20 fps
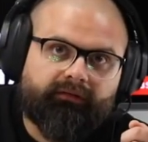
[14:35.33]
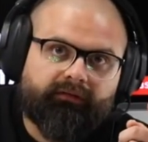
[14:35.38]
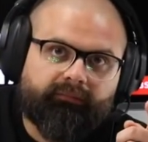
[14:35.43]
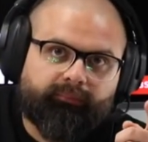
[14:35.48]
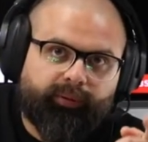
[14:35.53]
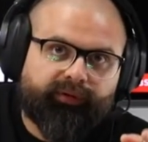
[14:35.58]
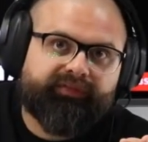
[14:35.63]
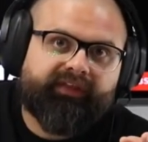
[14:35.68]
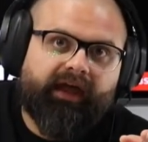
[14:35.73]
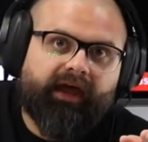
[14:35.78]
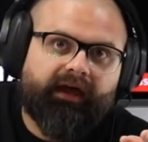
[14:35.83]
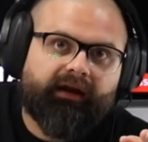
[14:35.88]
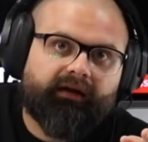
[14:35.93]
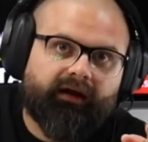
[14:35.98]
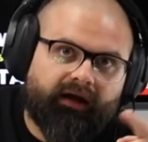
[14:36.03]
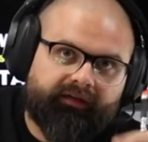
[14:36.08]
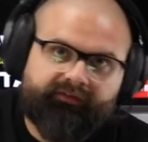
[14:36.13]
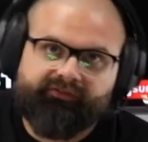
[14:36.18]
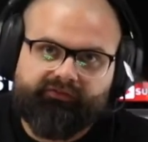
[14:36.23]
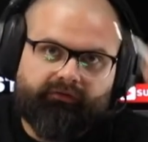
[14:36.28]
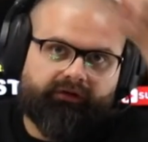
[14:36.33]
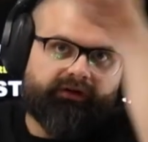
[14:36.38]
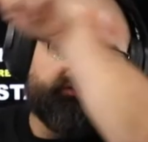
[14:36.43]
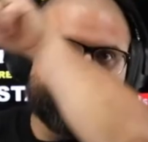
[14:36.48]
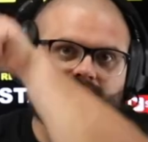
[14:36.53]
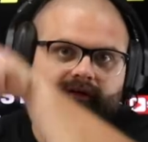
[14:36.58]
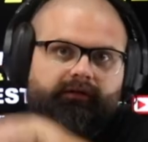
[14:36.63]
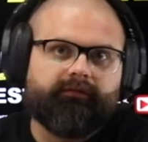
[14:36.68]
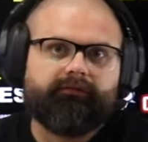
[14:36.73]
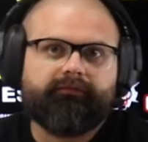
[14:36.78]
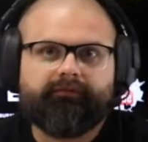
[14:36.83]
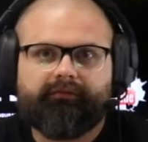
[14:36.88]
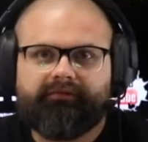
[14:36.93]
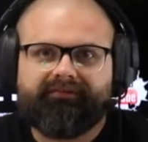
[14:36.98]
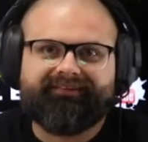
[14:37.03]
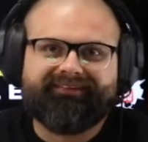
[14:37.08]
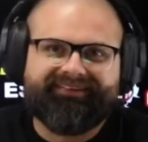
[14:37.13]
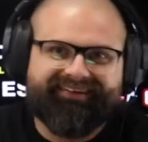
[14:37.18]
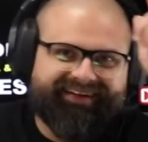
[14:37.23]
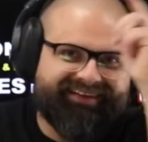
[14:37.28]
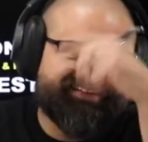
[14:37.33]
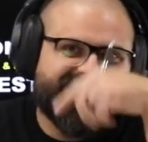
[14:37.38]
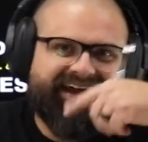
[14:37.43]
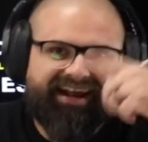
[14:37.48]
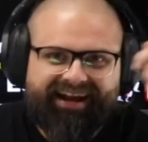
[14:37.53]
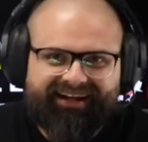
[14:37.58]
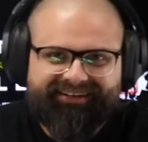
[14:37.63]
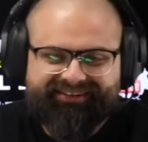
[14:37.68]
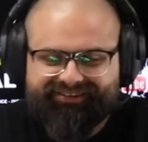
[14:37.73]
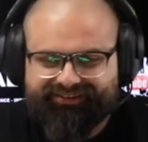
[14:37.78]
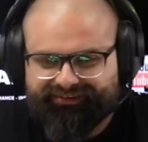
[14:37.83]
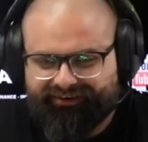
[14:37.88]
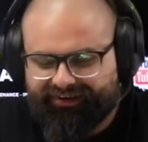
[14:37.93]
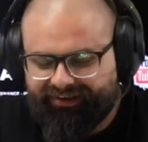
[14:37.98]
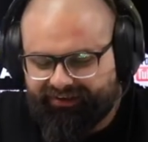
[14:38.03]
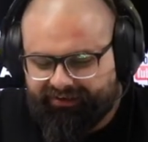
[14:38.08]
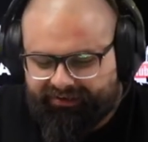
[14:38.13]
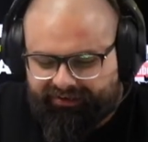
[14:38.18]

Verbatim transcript: put that on the screen too. Get that on the screen.